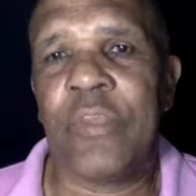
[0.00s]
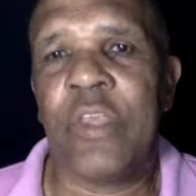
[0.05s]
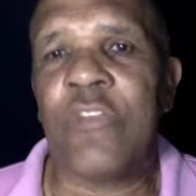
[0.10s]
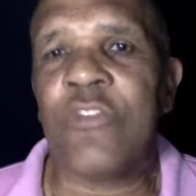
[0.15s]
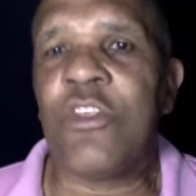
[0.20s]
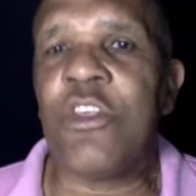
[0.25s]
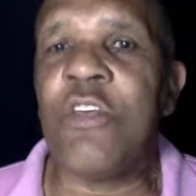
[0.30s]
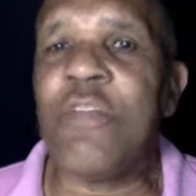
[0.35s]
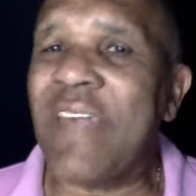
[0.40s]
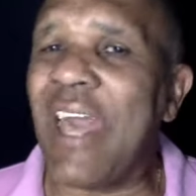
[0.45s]

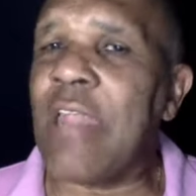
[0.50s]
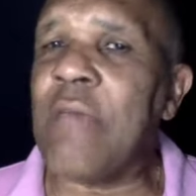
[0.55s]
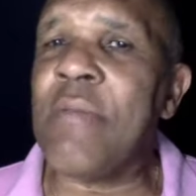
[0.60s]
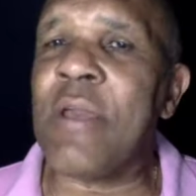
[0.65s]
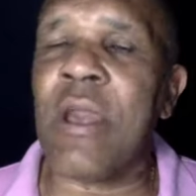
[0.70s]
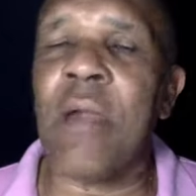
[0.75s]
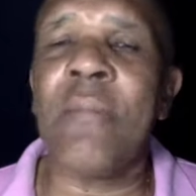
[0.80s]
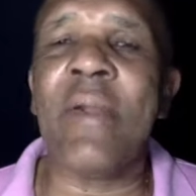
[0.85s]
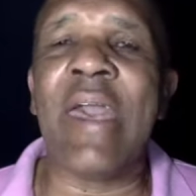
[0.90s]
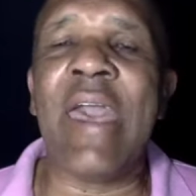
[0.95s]
So you've got to
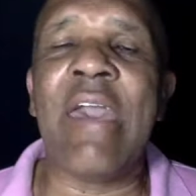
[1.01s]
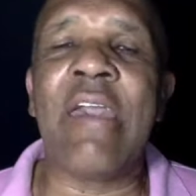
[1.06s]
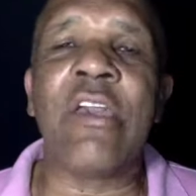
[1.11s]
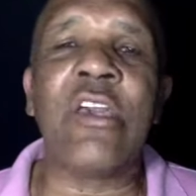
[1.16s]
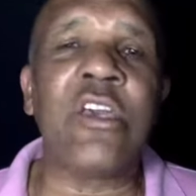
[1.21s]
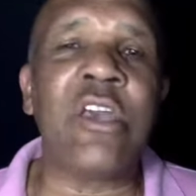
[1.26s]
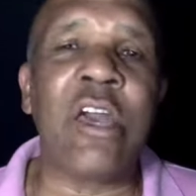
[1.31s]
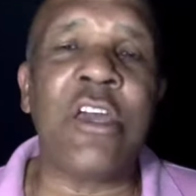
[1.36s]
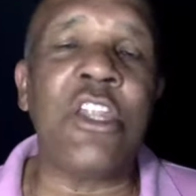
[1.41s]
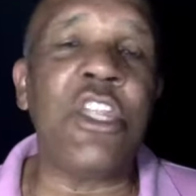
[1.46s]
become a
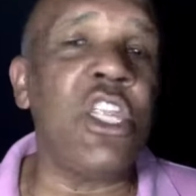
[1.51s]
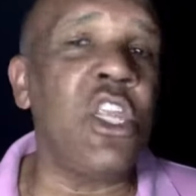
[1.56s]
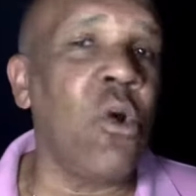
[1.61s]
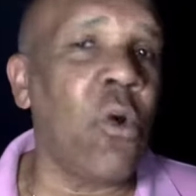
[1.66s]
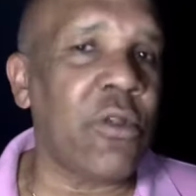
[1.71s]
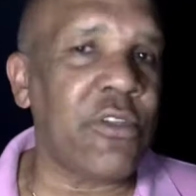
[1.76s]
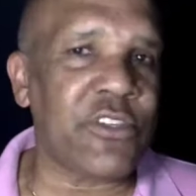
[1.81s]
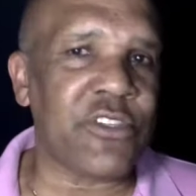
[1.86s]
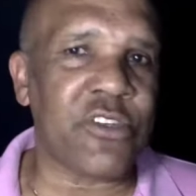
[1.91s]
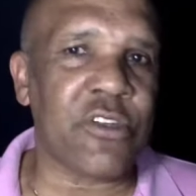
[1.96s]

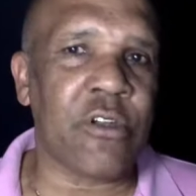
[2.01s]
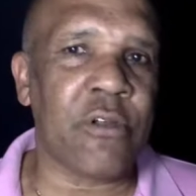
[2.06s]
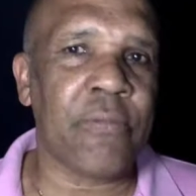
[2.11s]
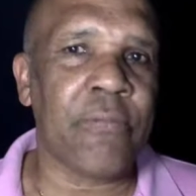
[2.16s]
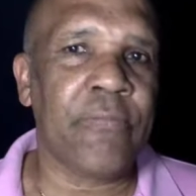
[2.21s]
noticer.